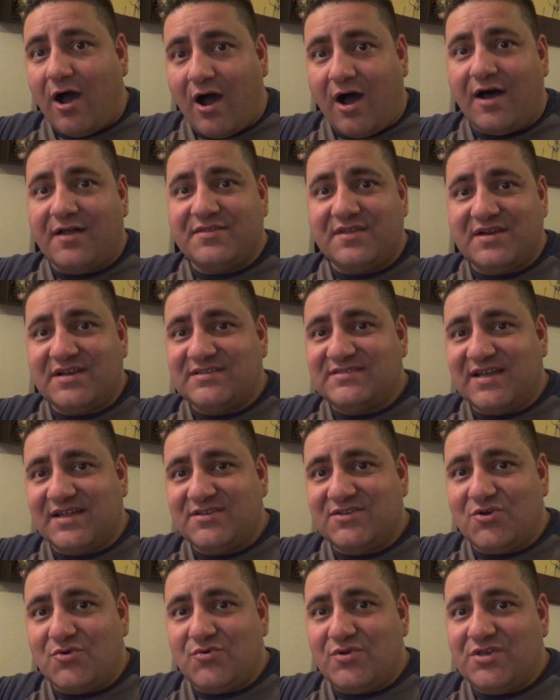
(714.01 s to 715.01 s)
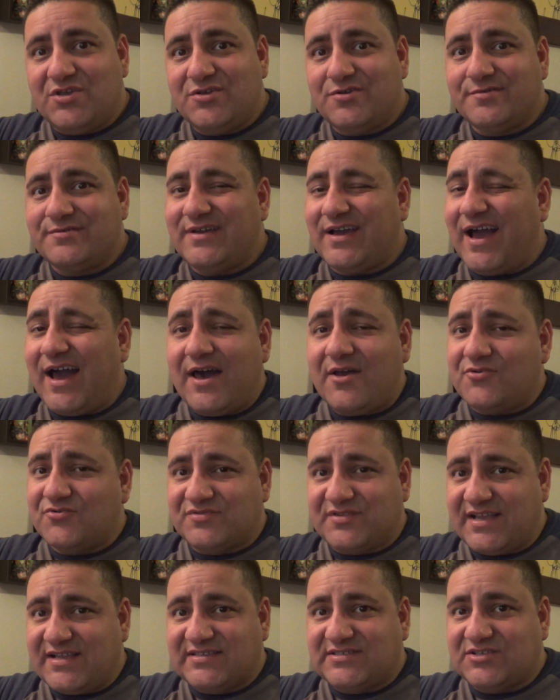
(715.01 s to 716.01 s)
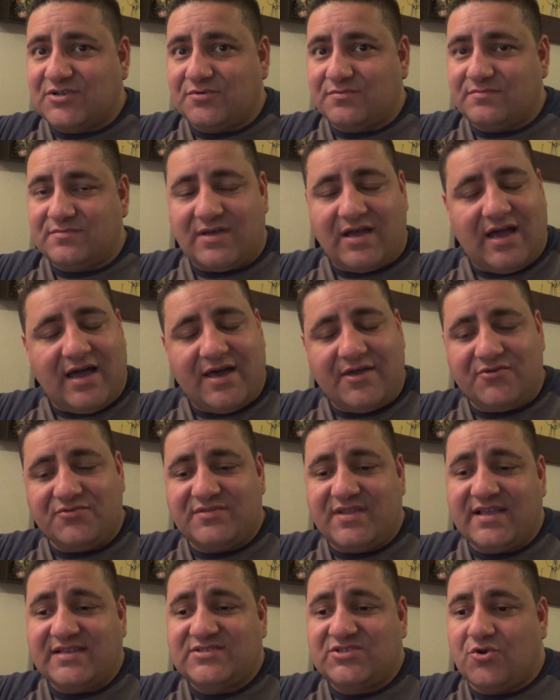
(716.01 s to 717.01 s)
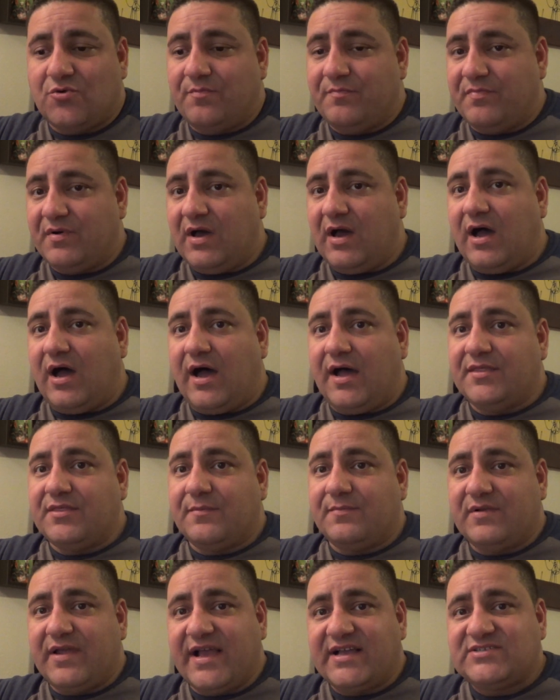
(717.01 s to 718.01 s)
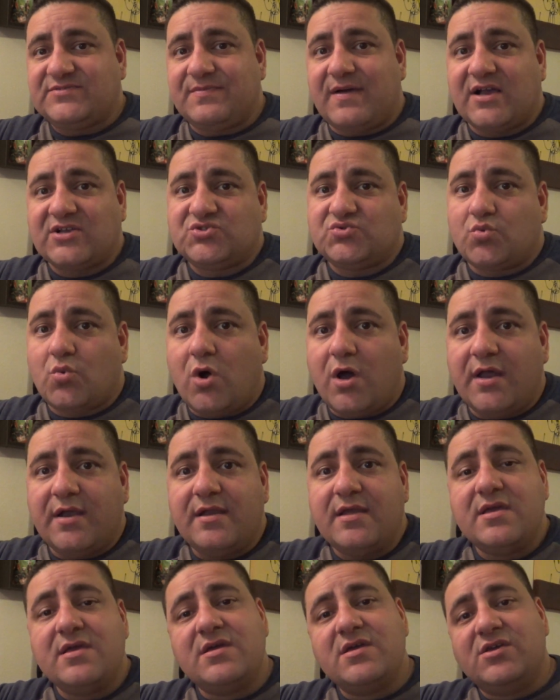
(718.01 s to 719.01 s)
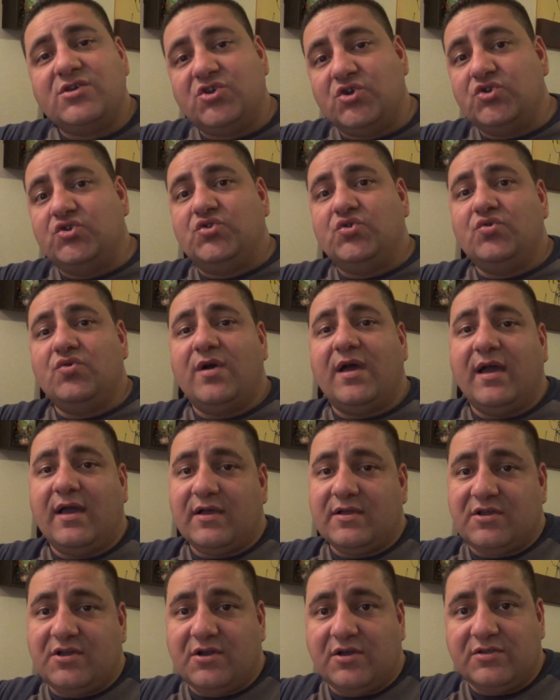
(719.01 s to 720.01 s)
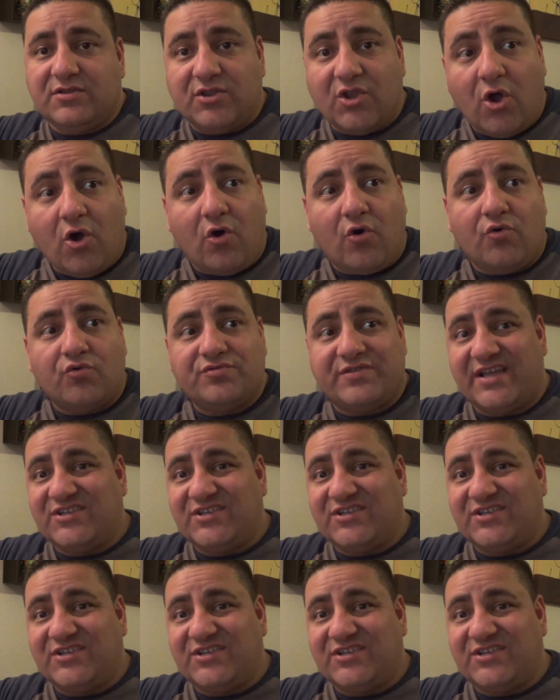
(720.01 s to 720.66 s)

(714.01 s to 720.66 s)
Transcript: on the Nintendo Wii U? I don't think so. I don't think so. But on the Xbox One, you do know